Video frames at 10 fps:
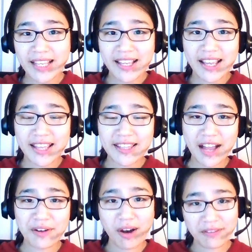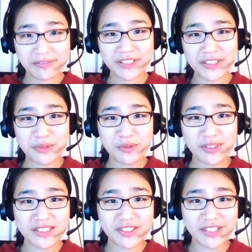And how often do you want
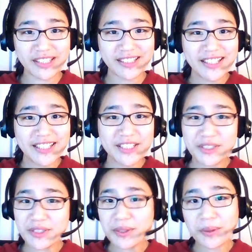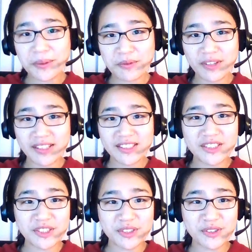to do it? You don't want to
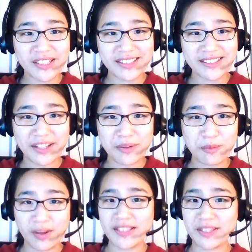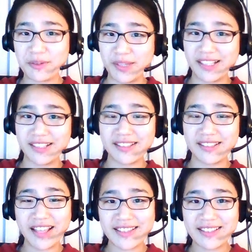do it like once a week.
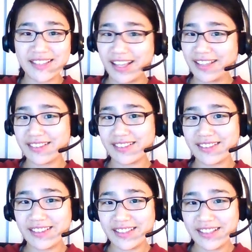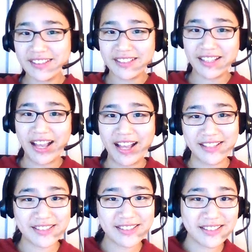That's not nearly
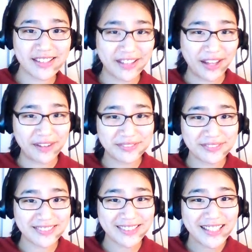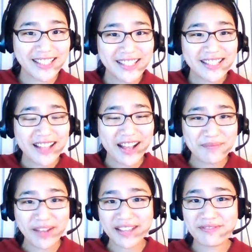as enough.
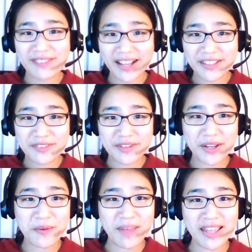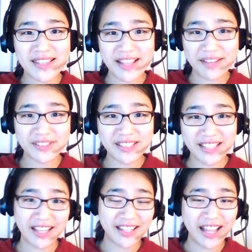My father recommends every
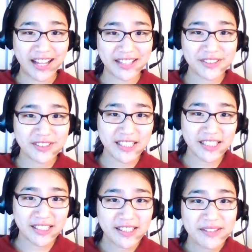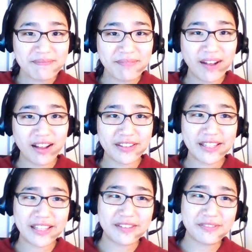day actually, but
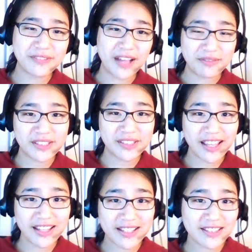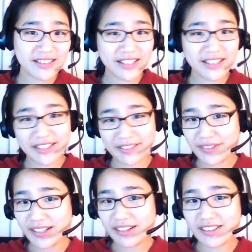if every day is a little
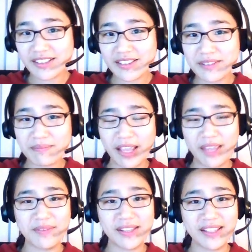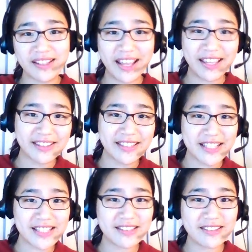difficult, maybe at
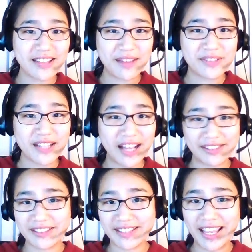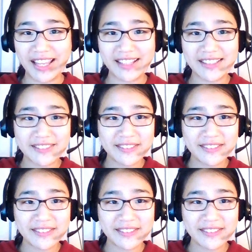least every other day.